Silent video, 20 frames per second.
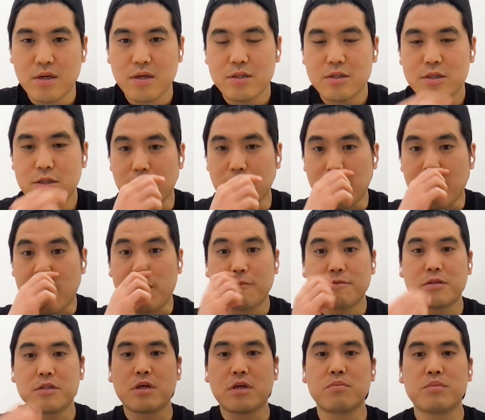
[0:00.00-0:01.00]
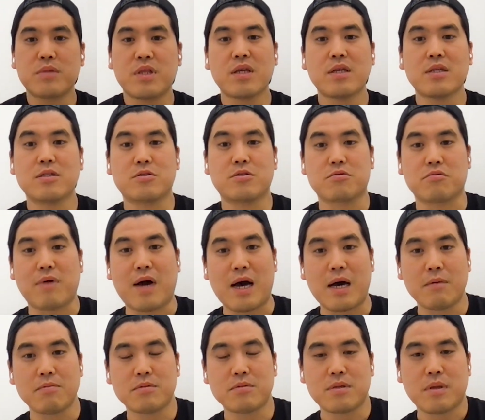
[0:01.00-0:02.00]
so if something
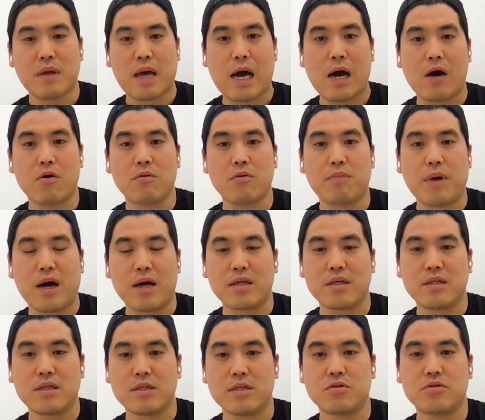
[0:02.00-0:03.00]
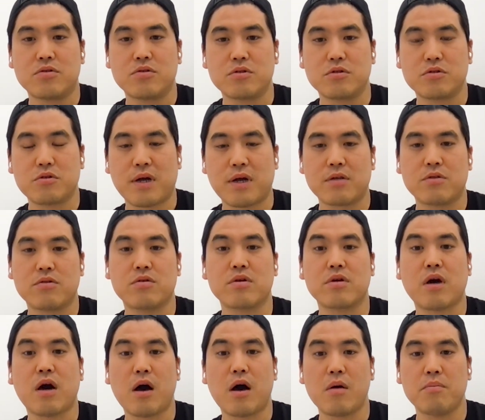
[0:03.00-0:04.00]
drops our body needs to try to
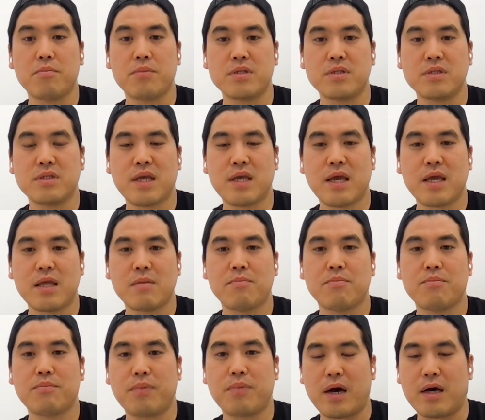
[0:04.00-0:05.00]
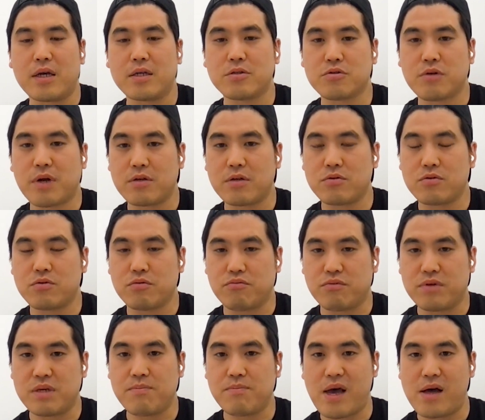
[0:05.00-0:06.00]
compensate by trying to
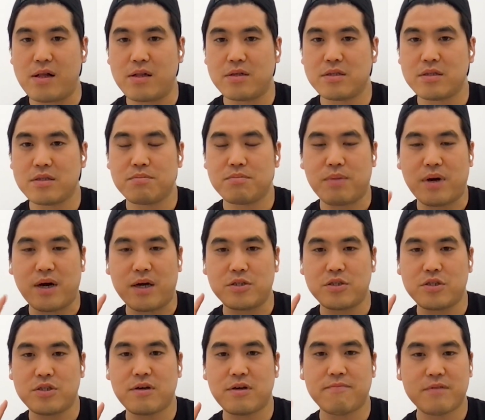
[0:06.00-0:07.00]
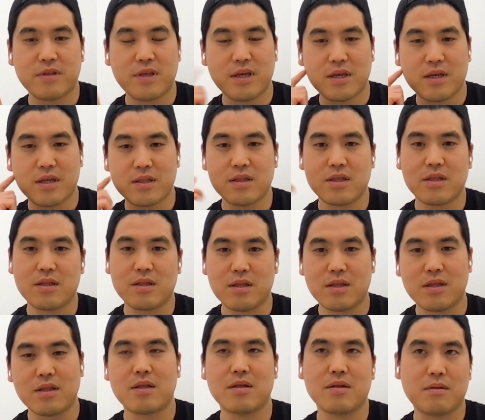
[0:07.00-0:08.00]
rebalance by shifting
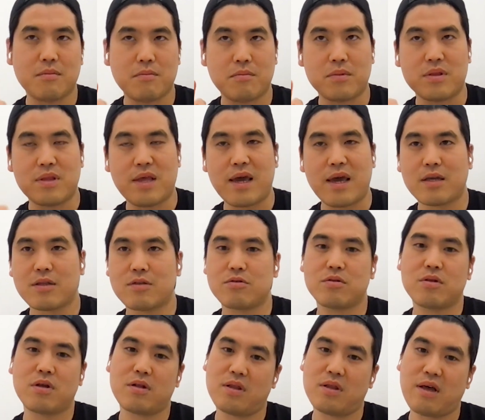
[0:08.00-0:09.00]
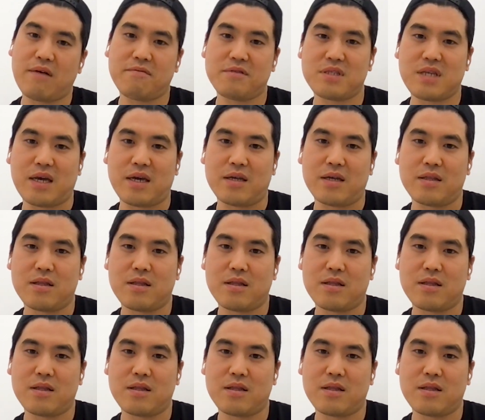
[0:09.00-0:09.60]
neck to the left side